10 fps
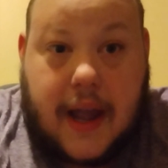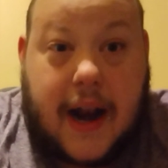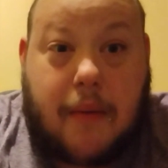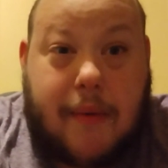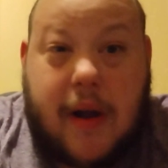
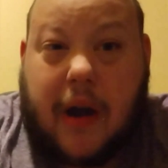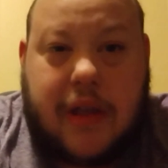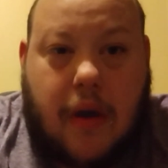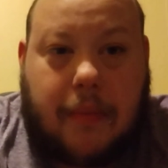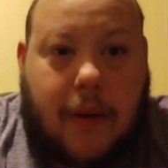and I
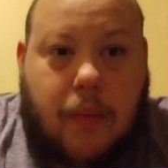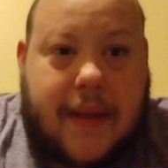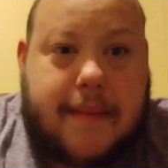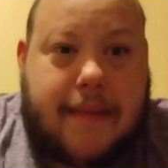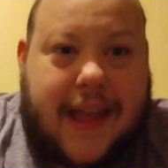really don't know
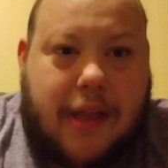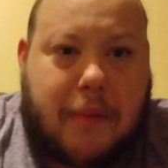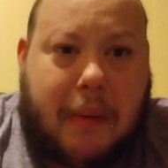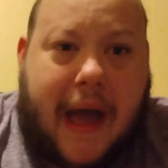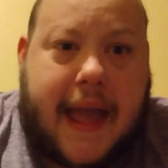what he
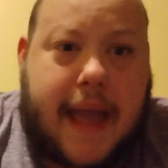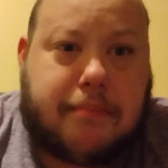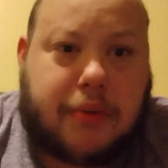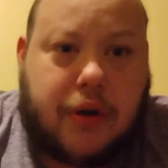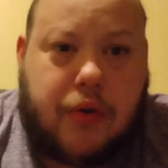means by a
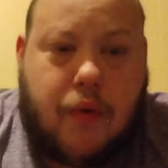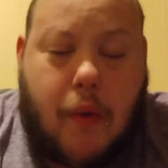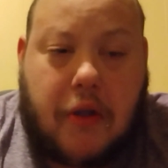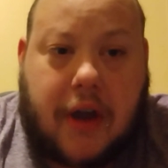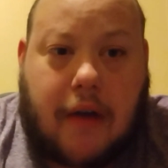
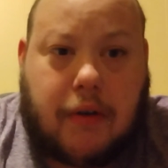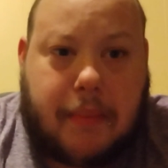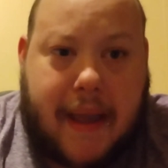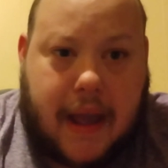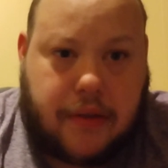blues cover
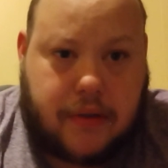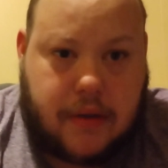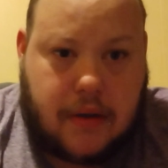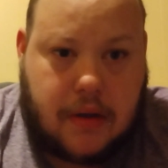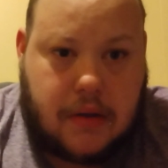band.
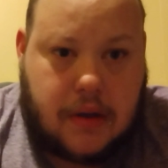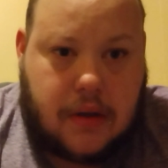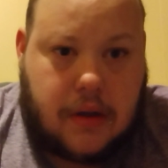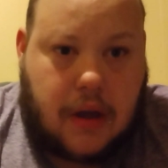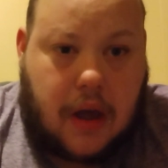
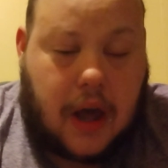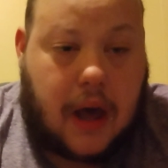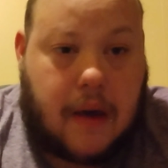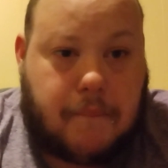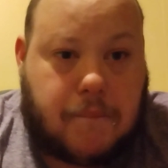
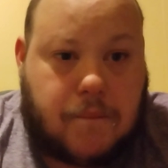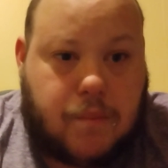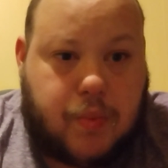Um,